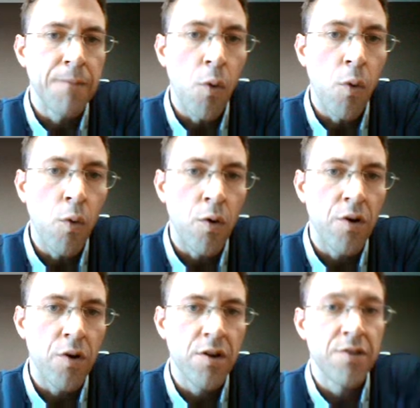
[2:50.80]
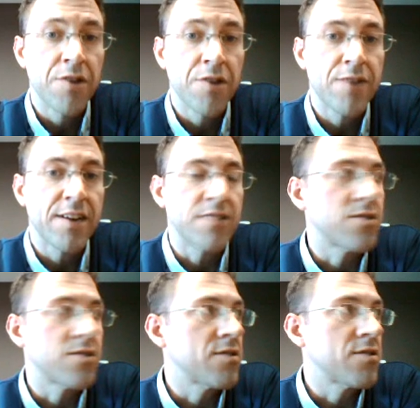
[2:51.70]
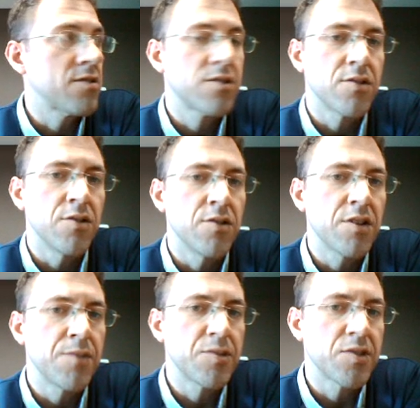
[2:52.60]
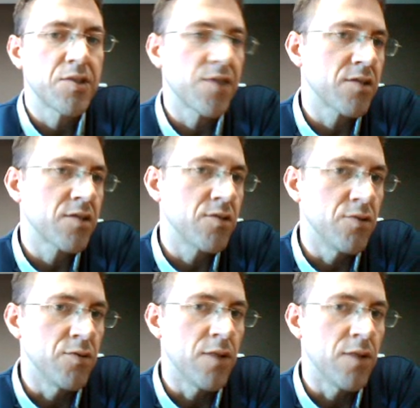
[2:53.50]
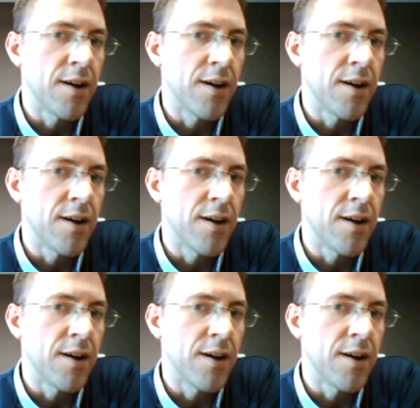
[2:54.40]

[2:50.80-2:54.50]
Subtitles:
or the correct answer. So it can be specific to